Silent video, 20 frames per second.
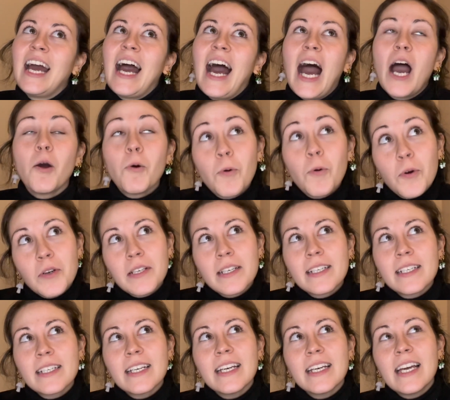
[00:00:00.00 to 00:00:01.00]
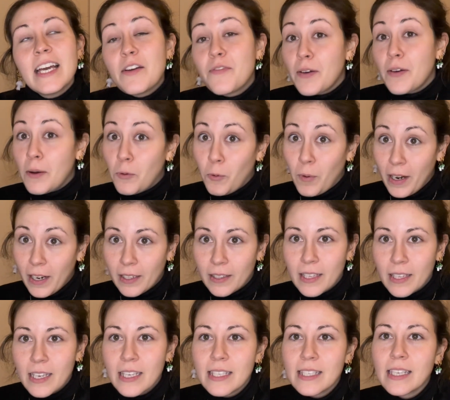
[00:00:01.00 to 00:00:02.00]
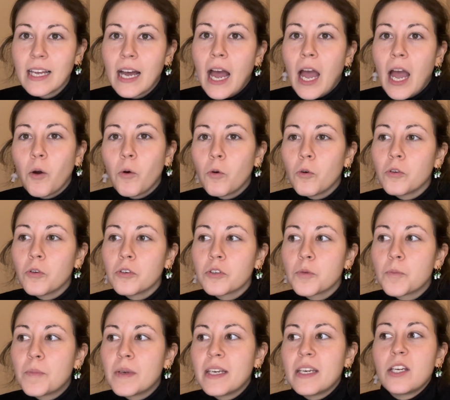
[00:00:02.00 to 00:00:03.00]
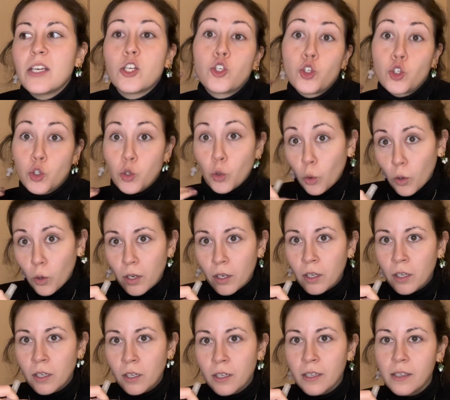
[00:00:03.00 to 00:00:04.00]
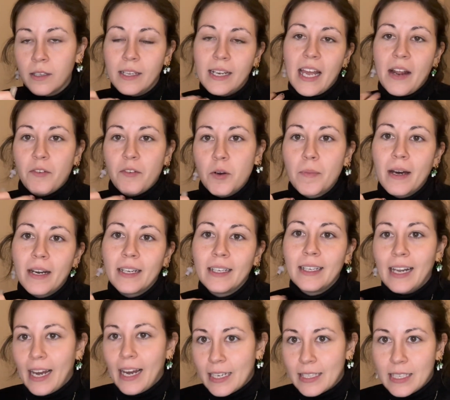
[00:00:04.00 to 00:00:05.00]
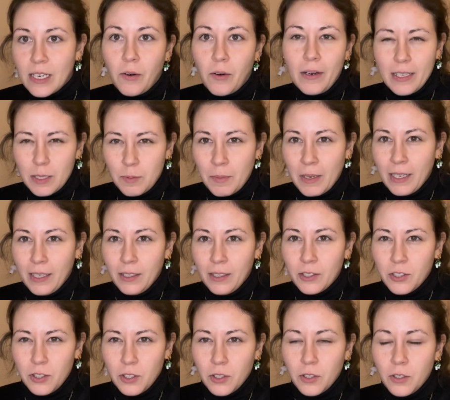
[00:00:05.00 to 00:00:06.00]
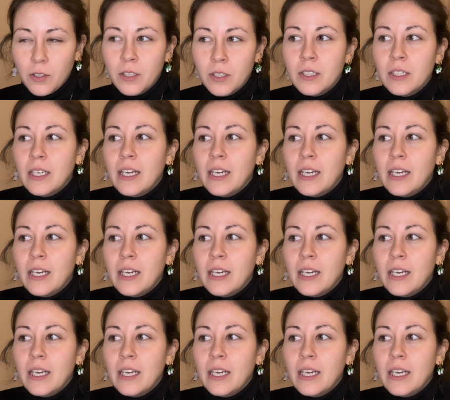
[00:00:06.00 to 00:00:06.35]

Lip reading: I wouldn't, if I wear this, I wouldn't be sure that everybody likes how I smell, you know.